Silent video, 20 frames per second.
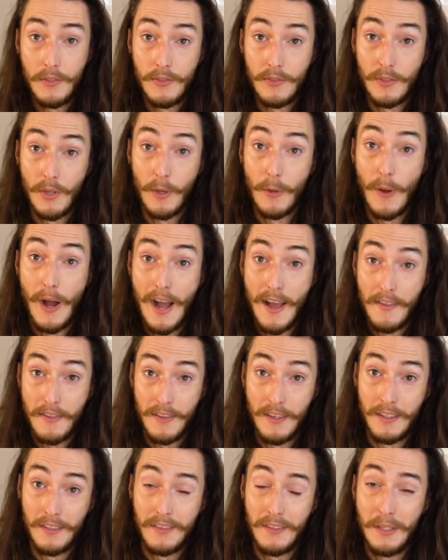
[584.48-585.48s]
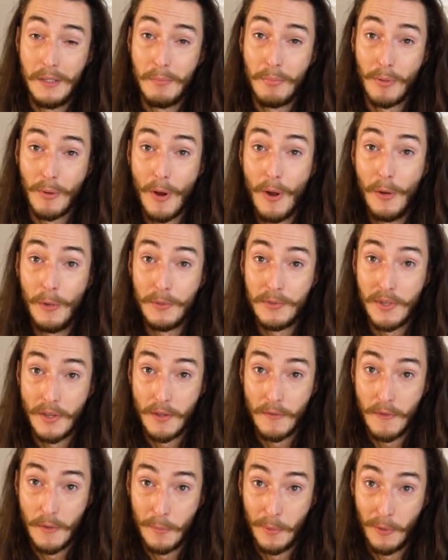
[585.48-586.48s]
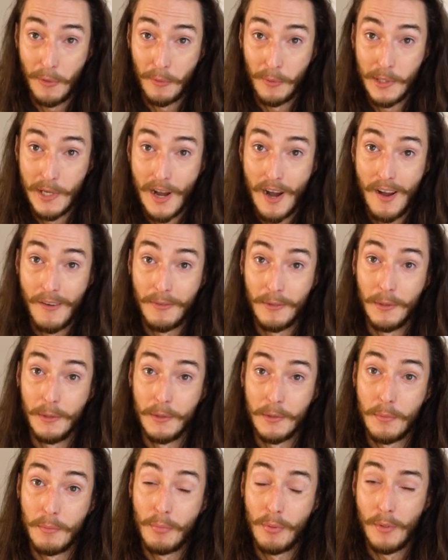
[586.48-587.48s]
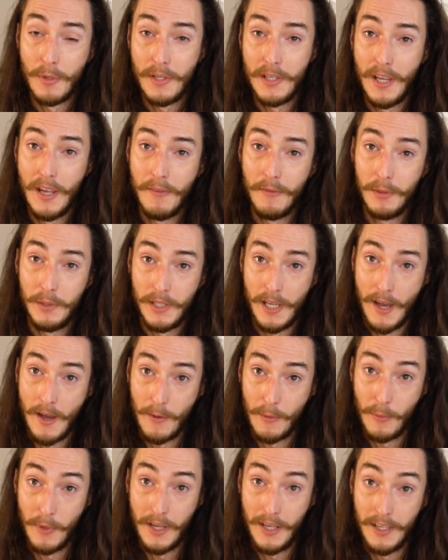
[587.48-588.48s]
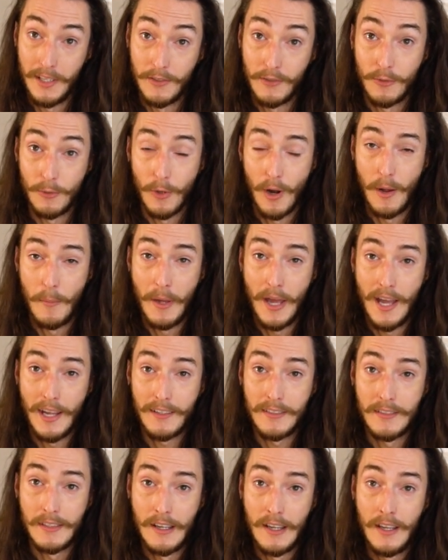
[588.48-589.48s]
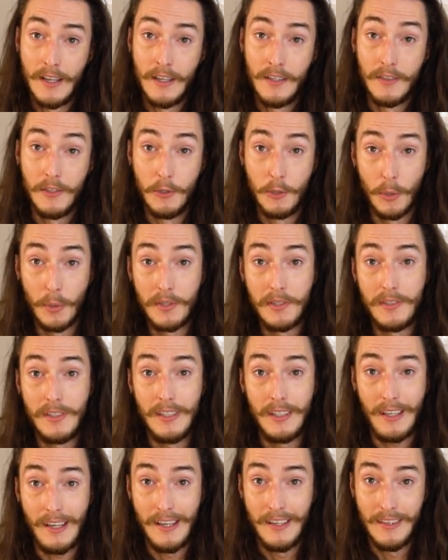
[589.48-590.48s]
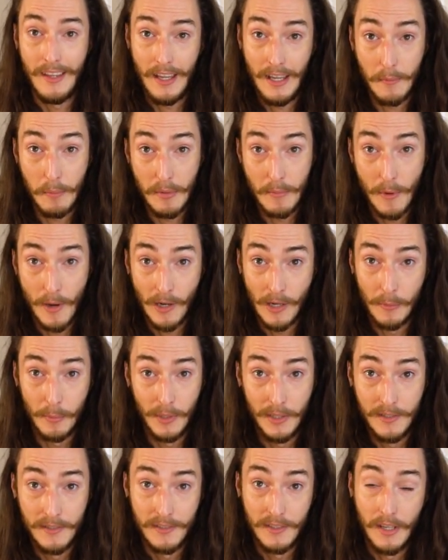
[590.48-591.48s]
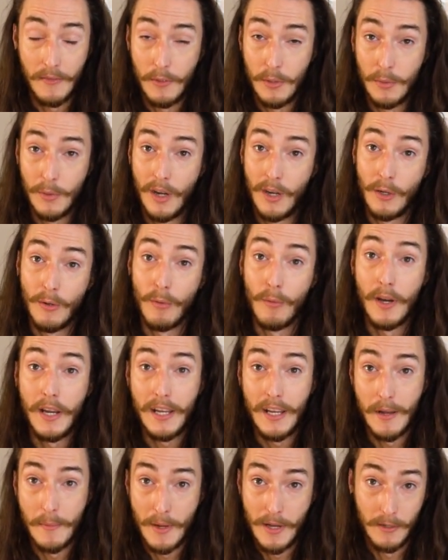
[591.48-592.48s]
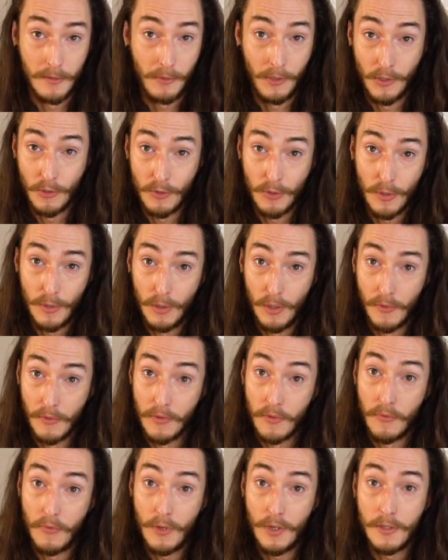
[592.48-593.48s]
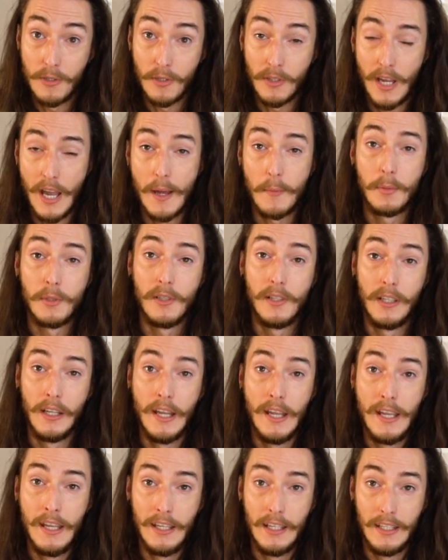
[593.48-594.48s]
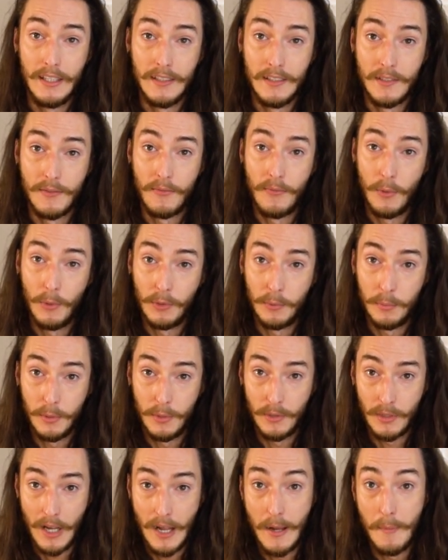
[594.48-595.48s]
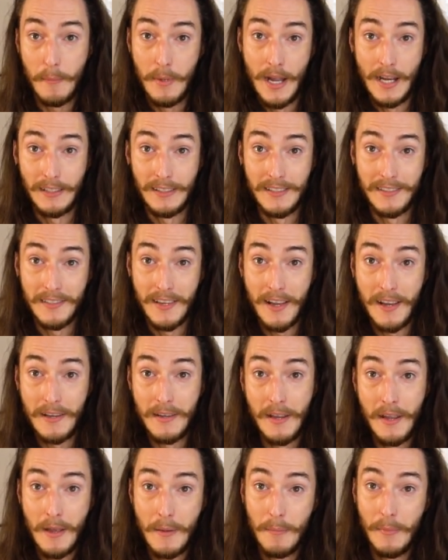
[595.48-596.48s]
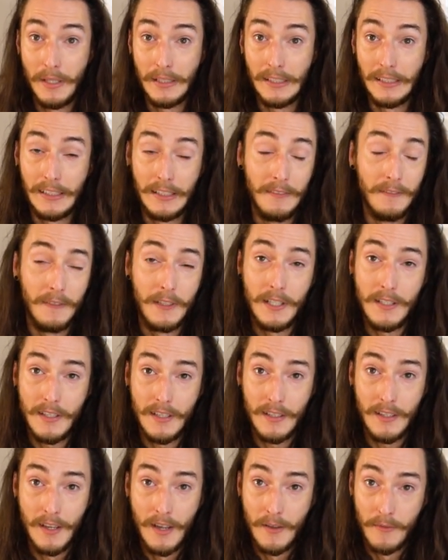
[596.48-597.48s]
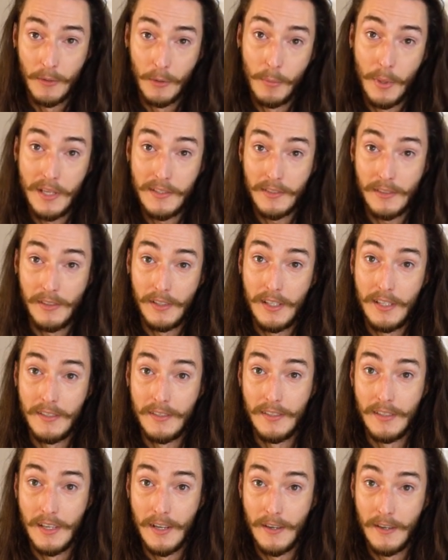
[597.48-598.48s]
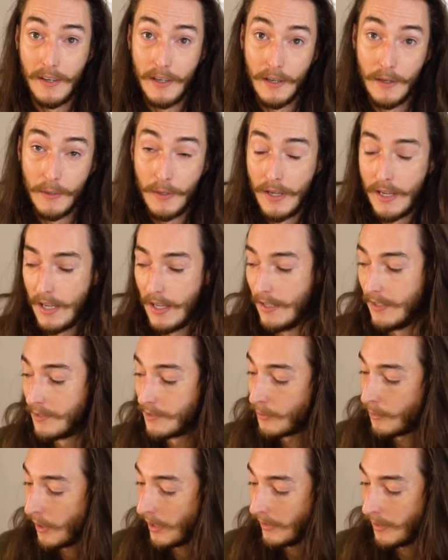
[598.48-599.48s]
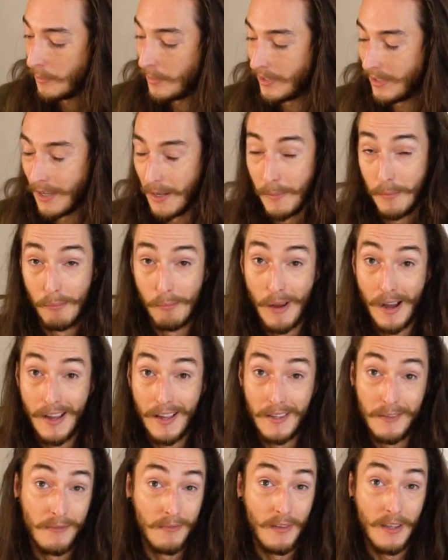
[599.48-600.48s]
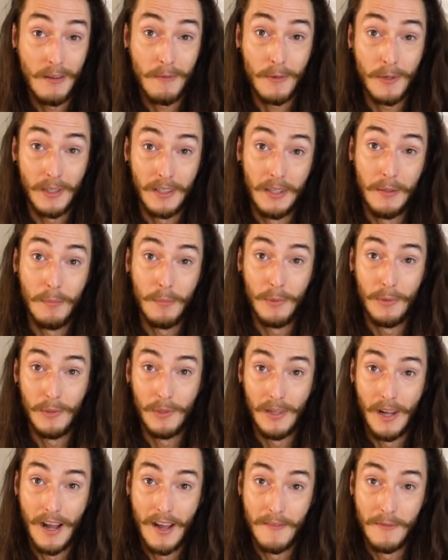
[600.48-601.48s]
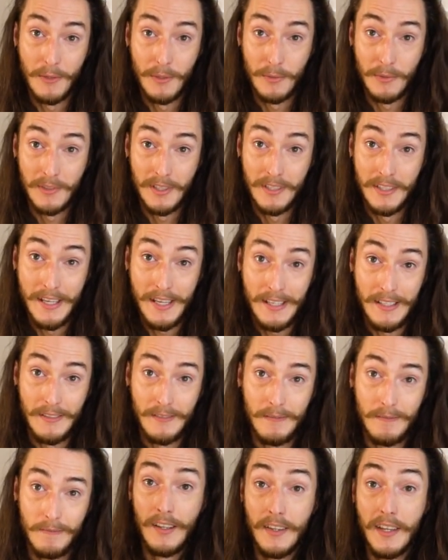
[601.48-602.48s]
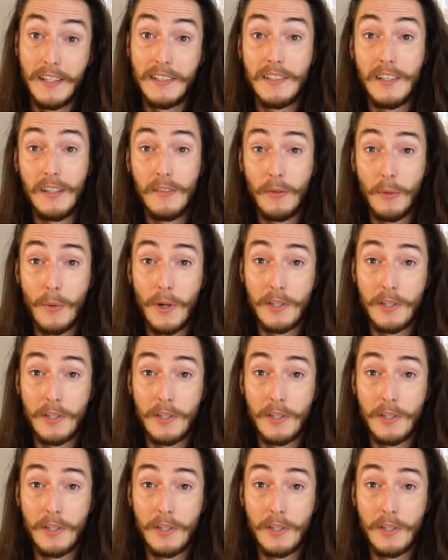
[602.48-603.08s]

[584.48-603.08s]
So I think the pros that the Vimble 3 offers pretty heavily outweigh its drawbacks. The joystick and the AB marker buttons give you a great amount of control over the footage you're capturing and its foldable compact design make it convenient for basically any scenario and it has quickly become my favorite gimbal I've used to date. Thanks again for